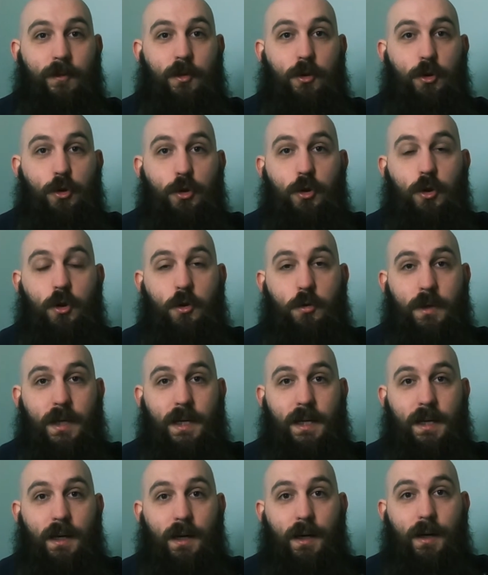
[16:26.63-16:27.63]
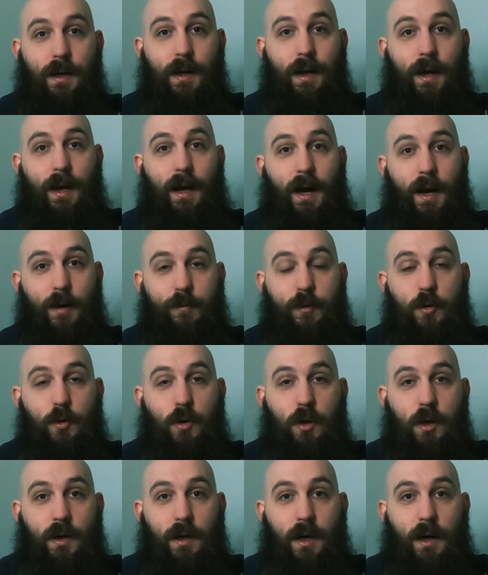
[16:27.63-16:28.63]
Do you agree? Have you
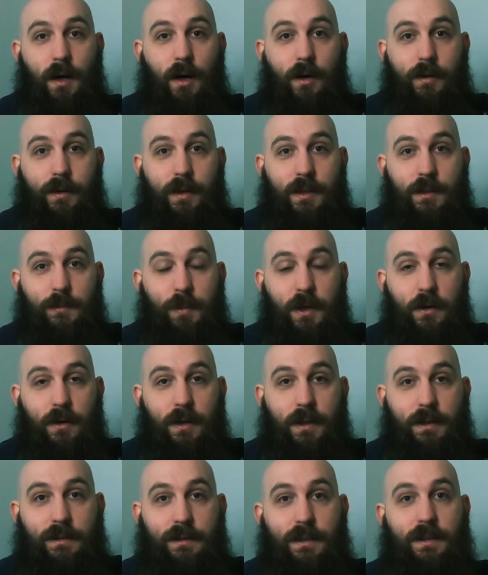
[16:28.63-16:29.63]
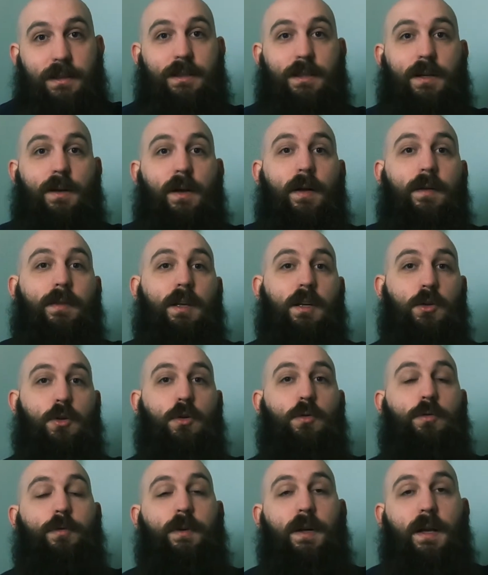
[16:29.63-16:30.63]
got other experiences? Did
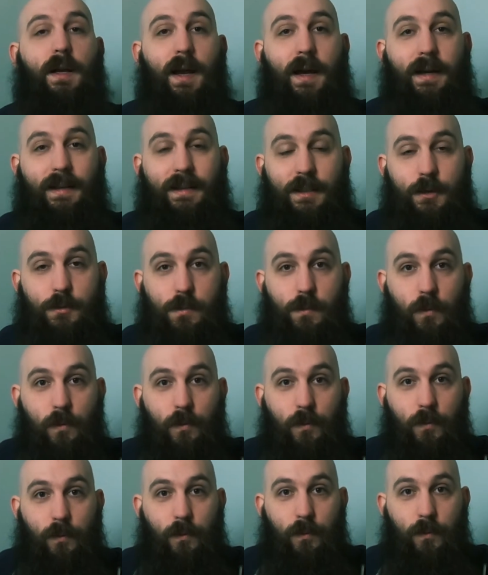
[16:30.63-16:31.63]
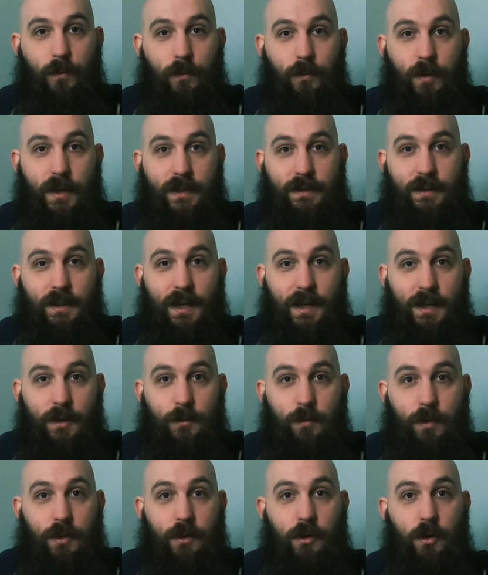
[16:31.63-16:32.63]
you feel like this
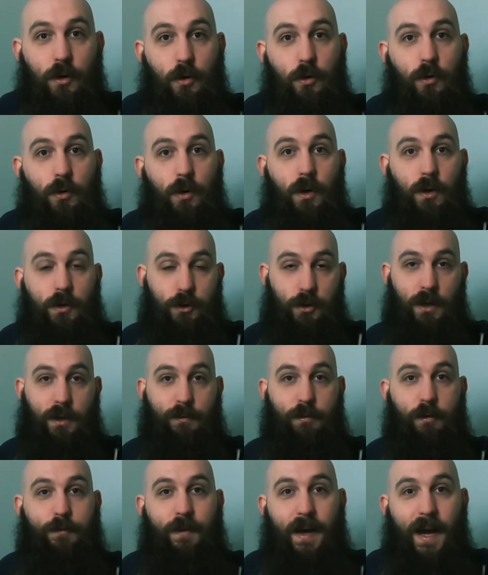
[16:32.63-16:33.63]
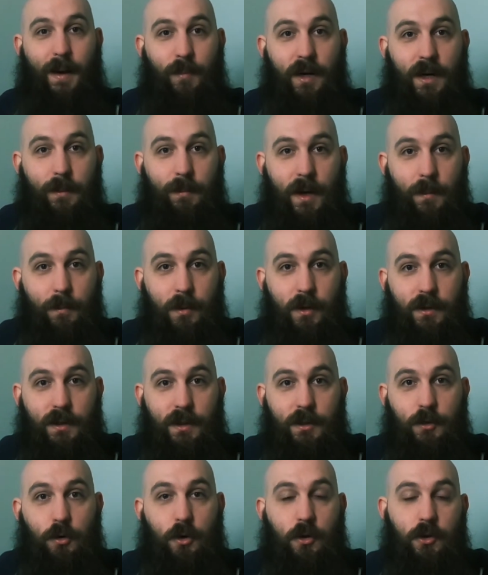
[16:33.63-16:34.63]
resonated with you? Do you have a family member
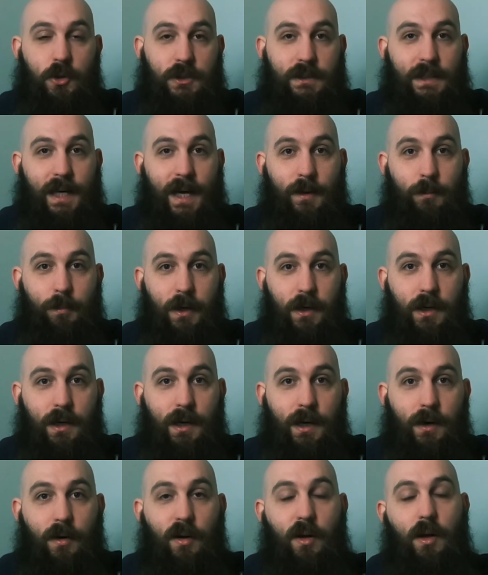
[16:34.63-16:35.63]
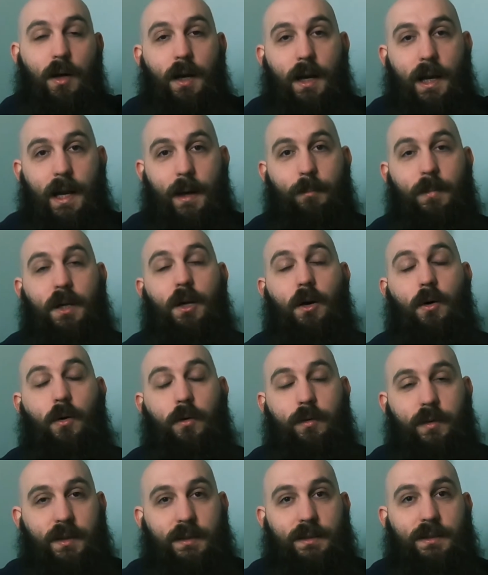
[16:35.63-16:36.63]
that you understand better now? Let me
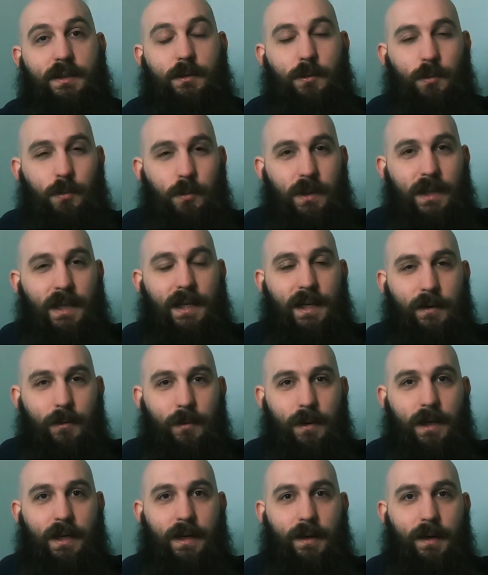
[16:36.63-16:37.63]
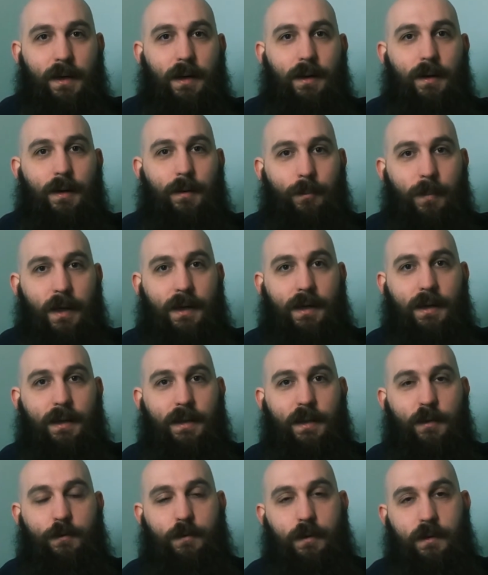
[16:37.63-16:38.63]
know. This is really making a
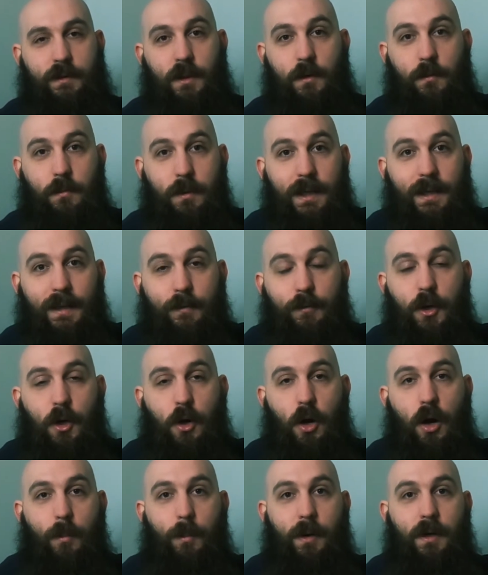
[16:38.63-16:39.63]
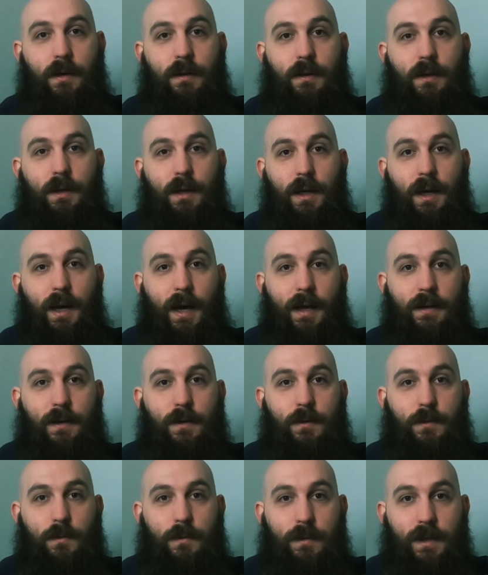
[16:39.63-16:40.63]
difference. I read every comment, and
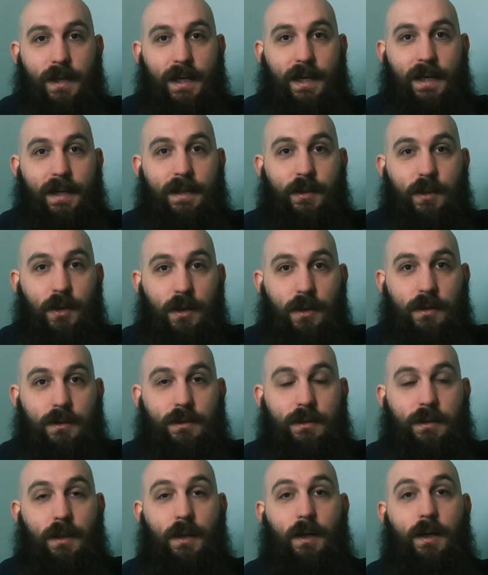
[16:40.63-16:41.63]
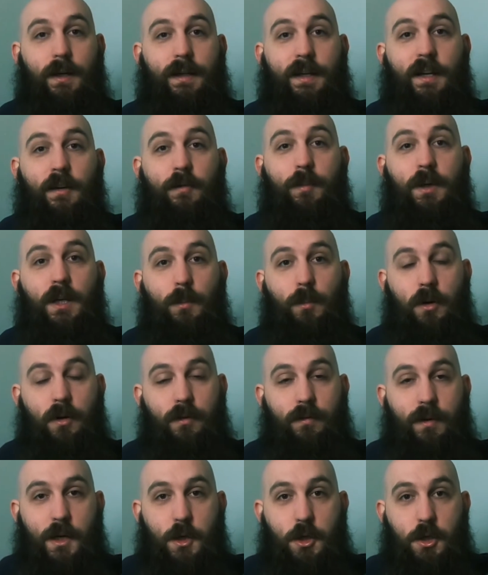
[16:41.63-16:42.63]
it really does give me the
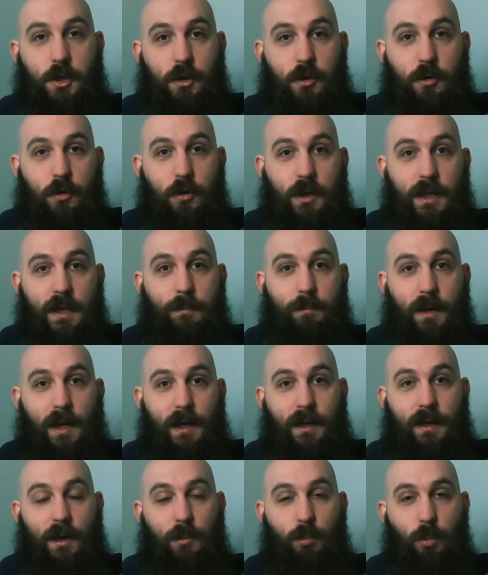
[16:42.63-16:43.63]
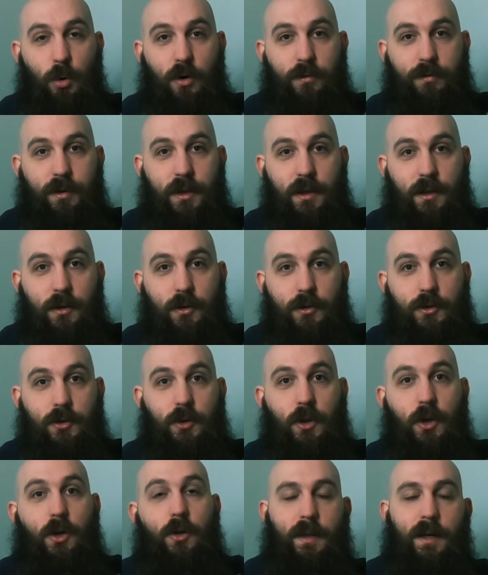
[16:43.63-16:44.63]
motivation to keep making more videos.
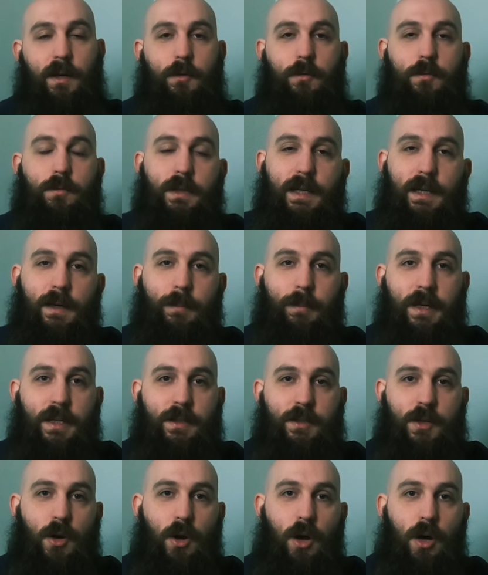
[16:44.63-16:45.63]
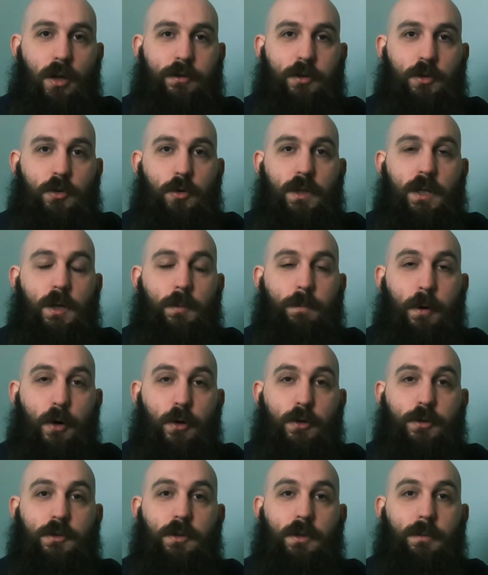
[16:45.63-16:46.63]
It really means a lot to hear
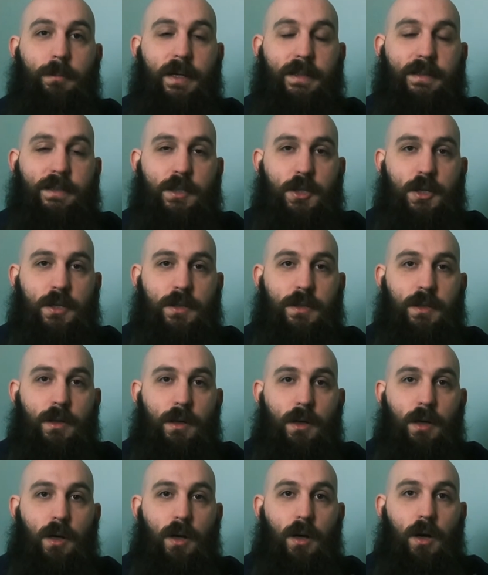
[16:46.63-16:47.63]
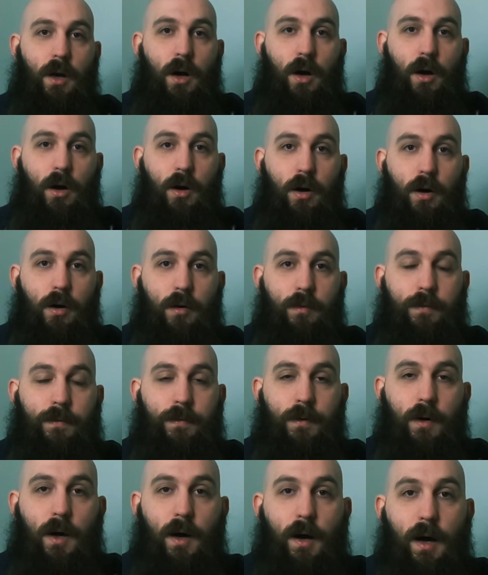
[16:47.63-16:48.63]
personal messages of
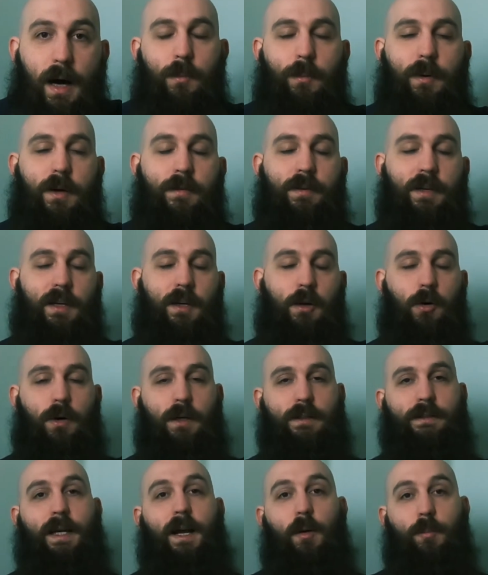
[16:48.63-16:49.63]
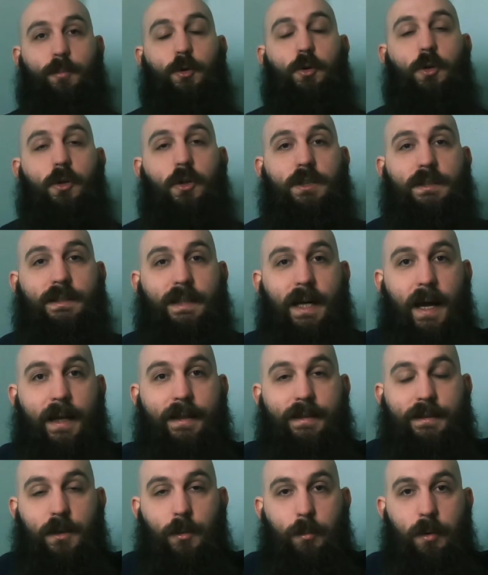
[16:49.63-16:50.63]
how my video has helped you
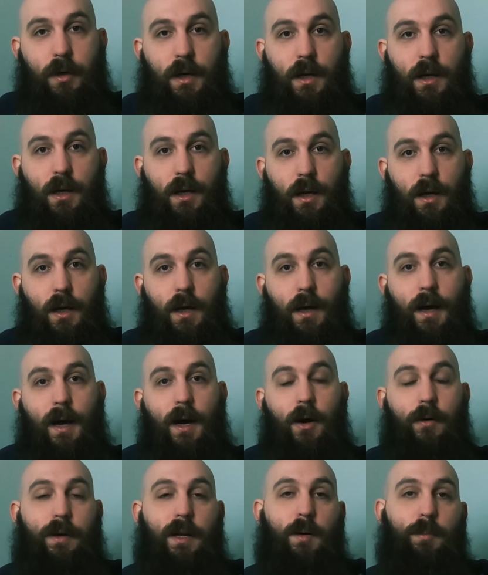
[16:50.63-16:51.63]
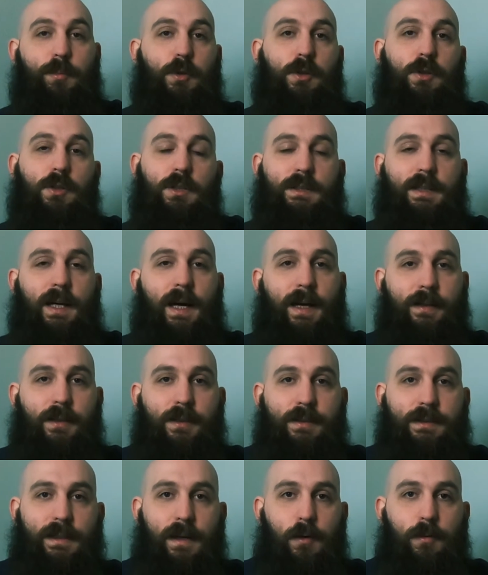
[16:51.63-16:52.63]
understand somebody, how it helped you understand
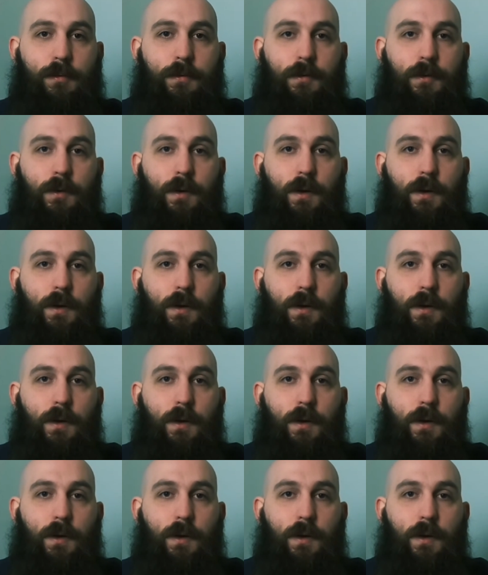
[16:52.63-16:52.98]
yourself.